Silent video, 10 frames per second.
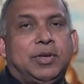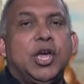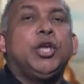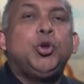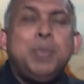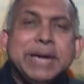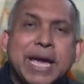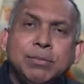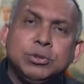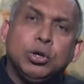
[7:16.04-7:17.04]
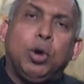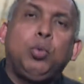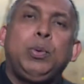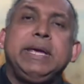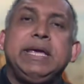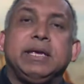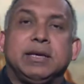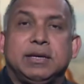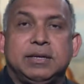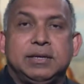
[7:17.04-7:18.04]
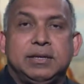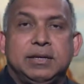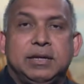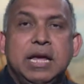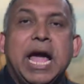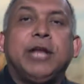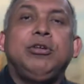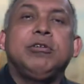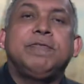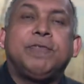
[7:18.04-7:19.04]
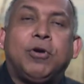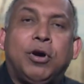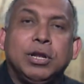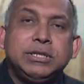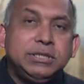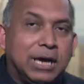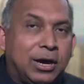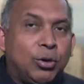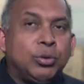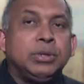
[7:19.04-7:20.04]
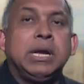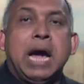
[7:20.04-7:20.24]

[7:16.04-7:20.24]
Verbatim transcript: You became so weak and you fall down